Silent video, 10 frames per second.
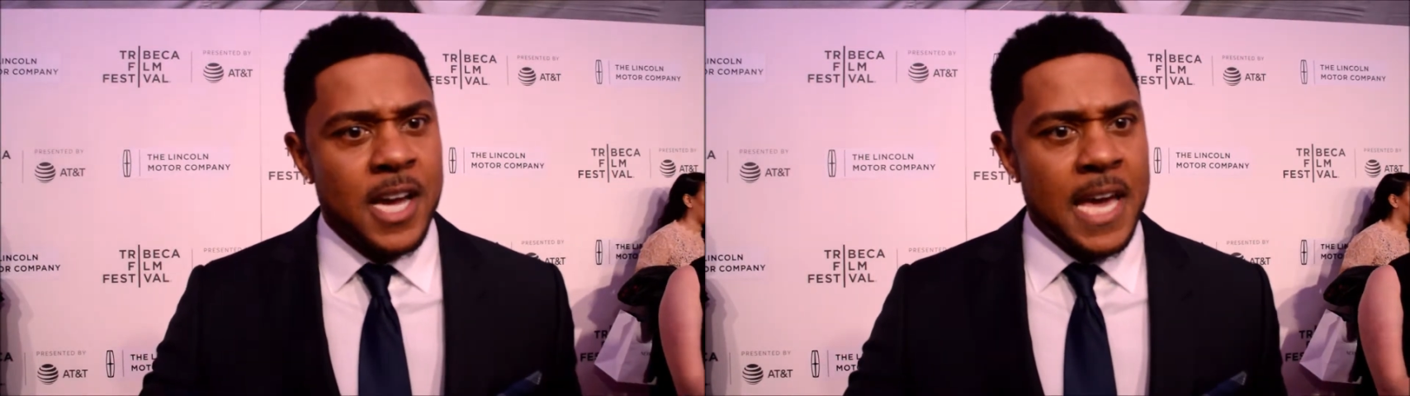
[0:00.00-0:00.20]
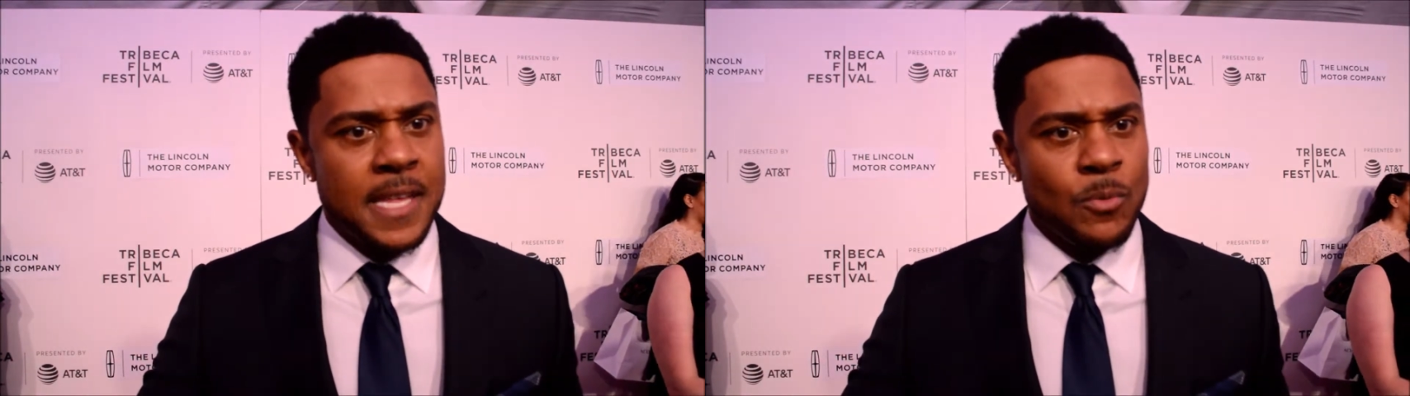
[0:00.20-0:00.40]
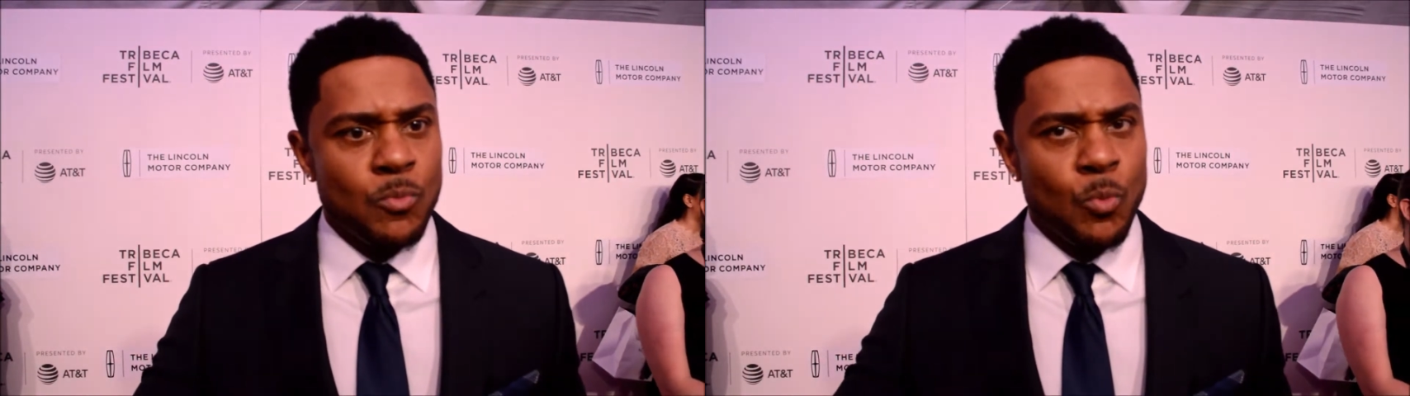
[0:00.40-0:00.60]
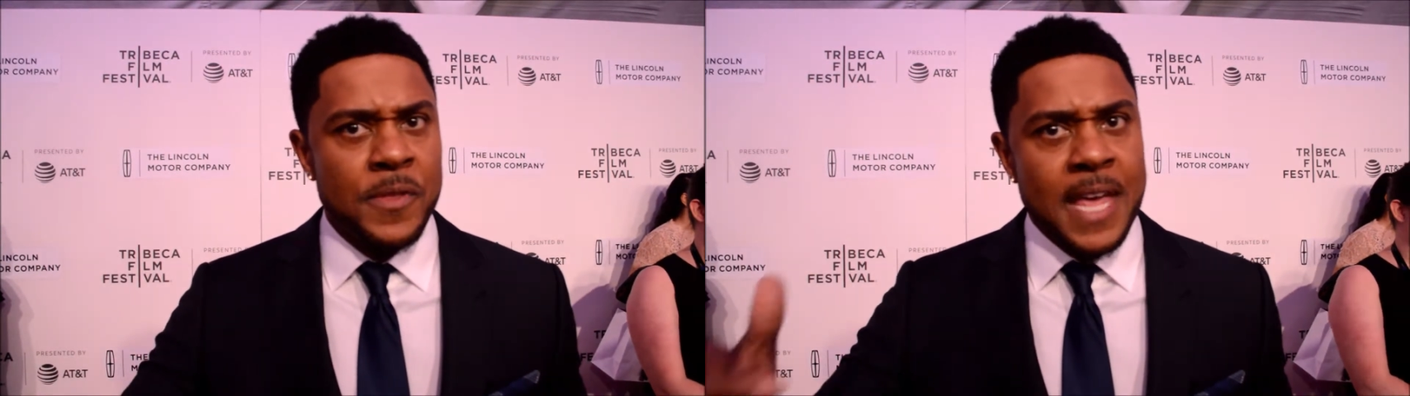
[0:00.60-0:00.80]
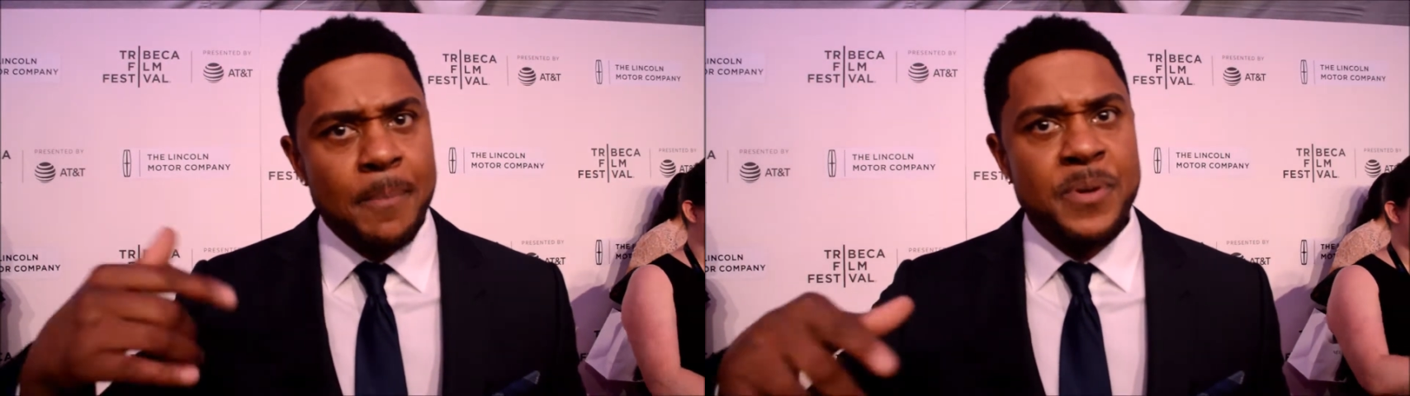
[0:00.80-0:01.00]
And then
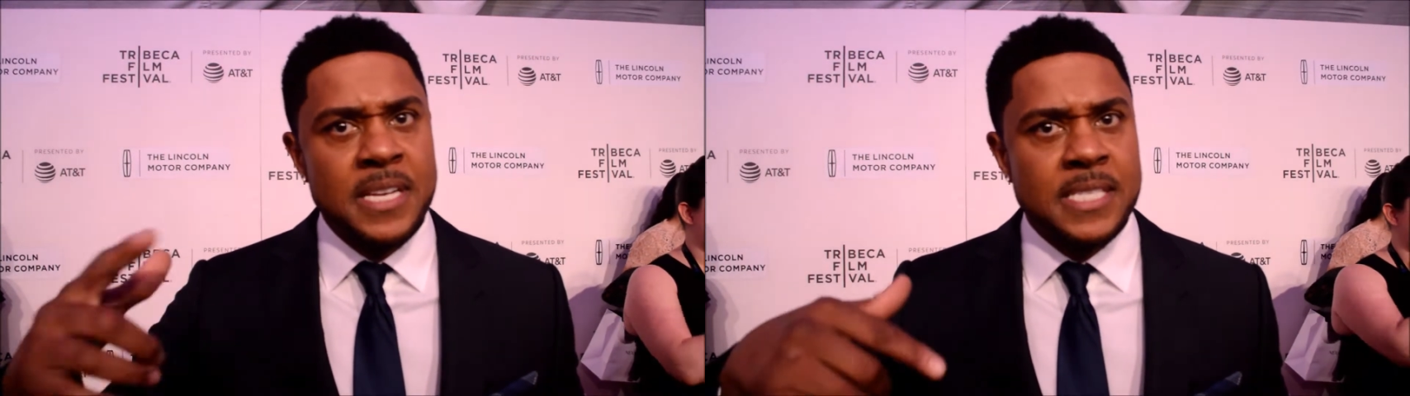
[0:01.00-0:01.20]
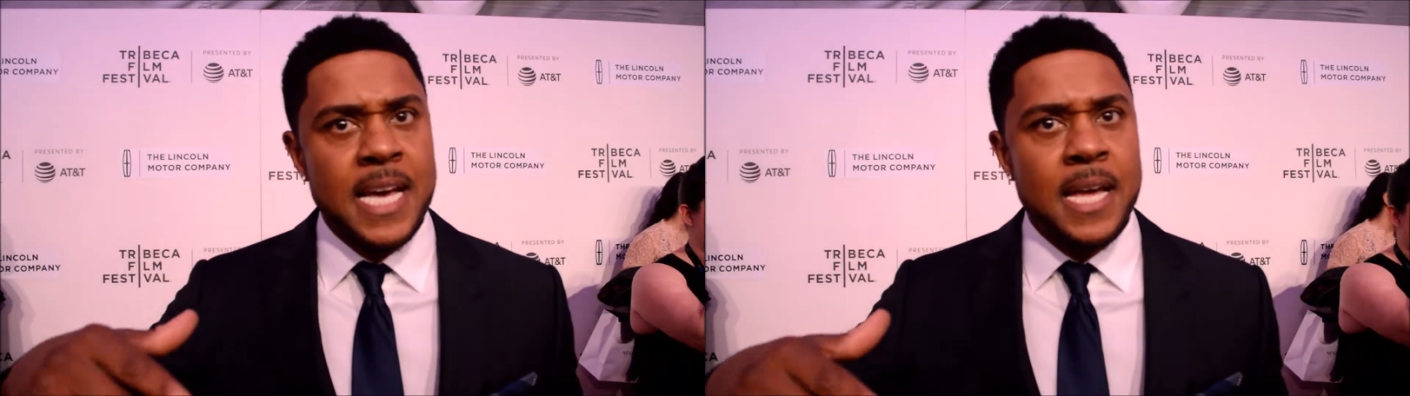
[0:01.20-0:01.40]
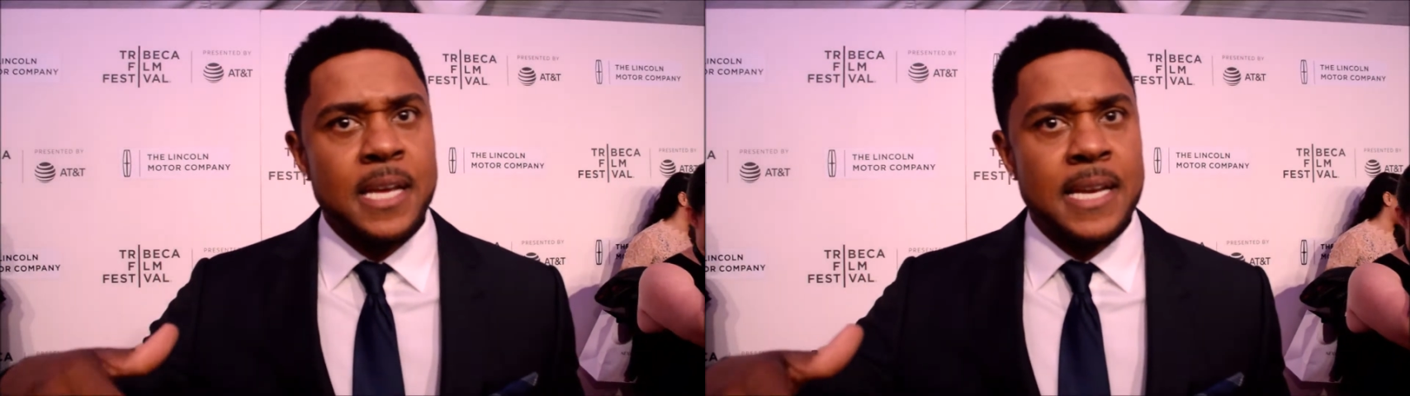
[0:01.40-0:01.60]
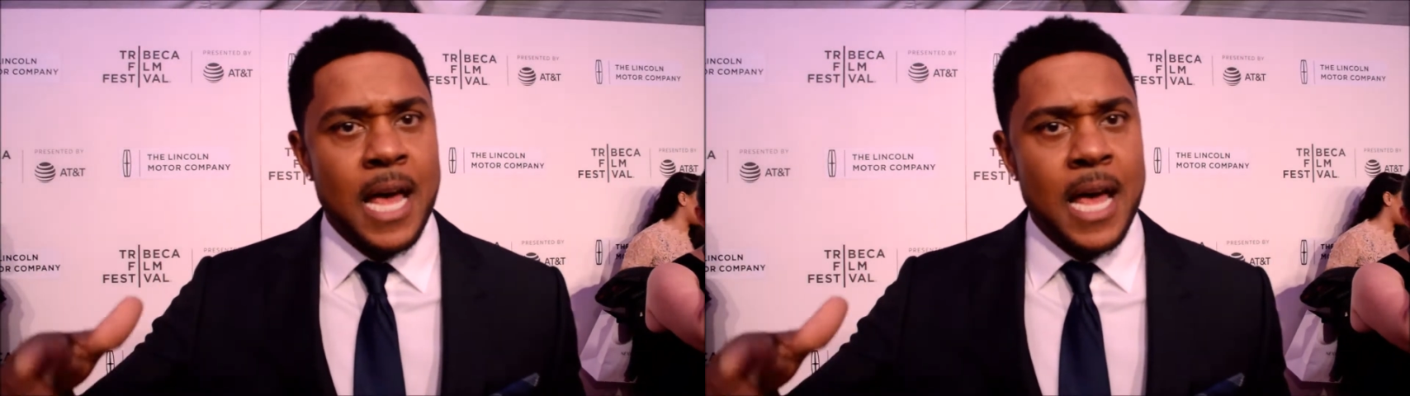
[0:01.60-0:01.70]
with that being said, it